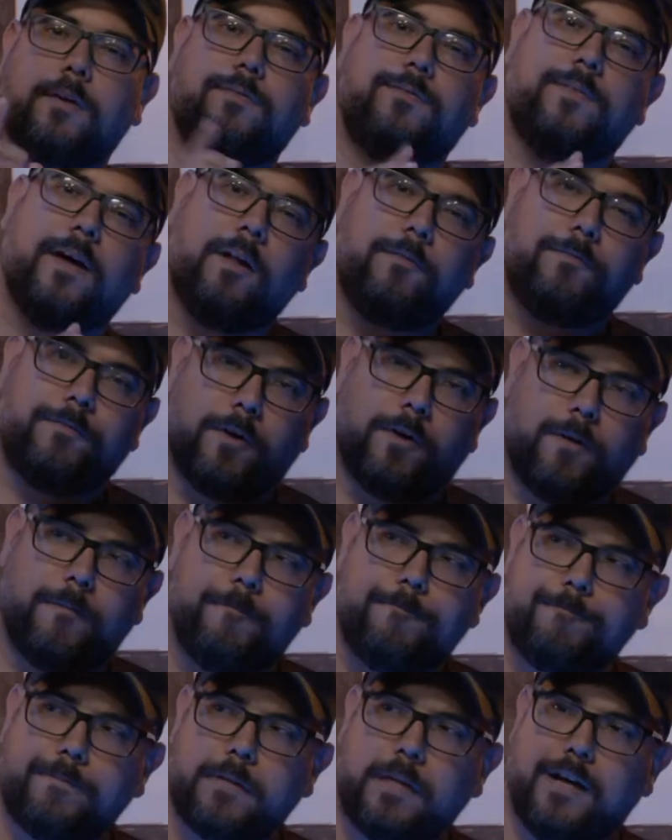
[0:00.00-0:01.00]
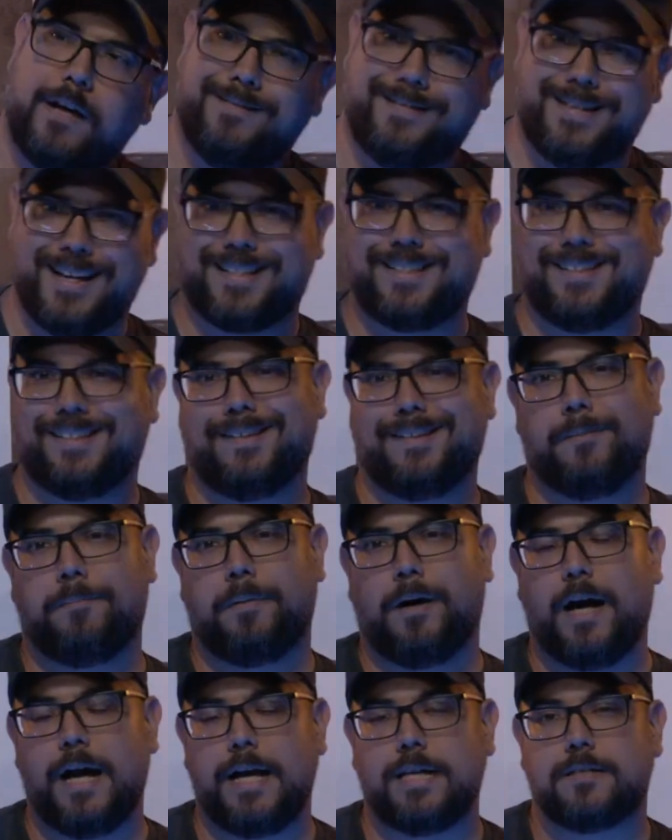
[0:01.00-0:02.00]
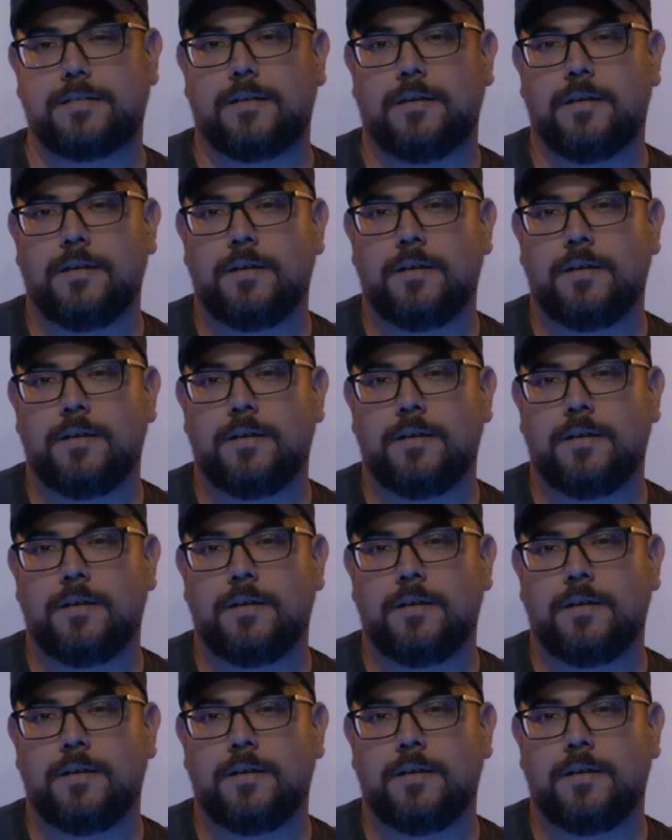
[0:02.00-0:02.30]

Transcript: Falfer addicted to the pies.